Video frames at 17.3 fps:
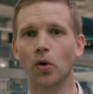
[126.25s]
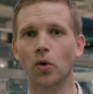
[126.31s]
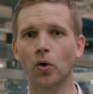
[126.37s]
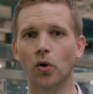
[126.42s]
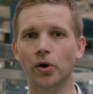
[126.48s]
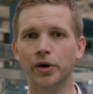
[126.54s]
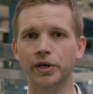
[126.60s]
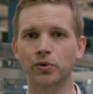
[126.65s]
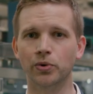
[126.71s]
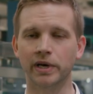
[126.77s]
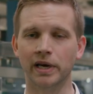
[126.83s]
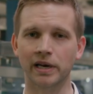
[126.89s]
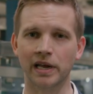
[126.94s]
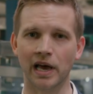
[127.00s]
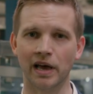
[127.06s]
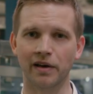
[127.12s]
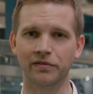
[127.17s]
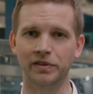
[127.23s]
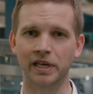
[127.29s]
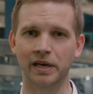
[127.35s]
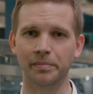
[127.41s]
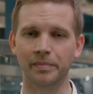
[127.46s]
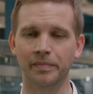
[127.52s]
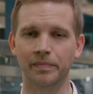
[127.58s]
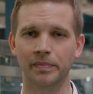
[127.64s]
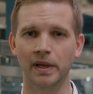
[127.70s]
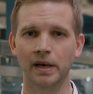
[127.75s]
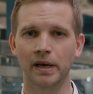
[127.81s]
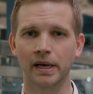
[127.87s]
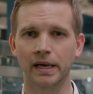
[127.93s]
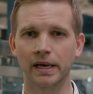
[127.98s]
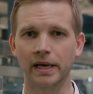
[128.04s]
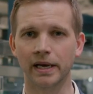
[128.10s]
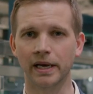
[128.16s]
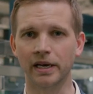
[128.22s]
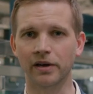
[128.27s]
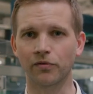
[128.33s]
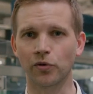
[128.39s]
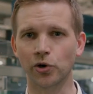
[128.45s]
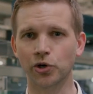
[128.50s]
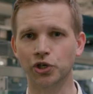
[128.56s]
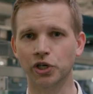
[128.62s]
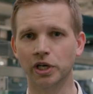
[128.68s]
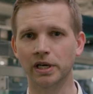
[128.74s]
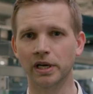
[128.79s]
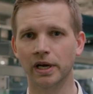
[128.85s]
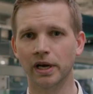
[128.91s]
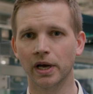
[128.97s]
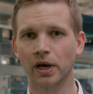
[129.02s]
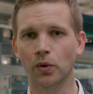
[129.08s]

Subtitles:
or you can have them in a version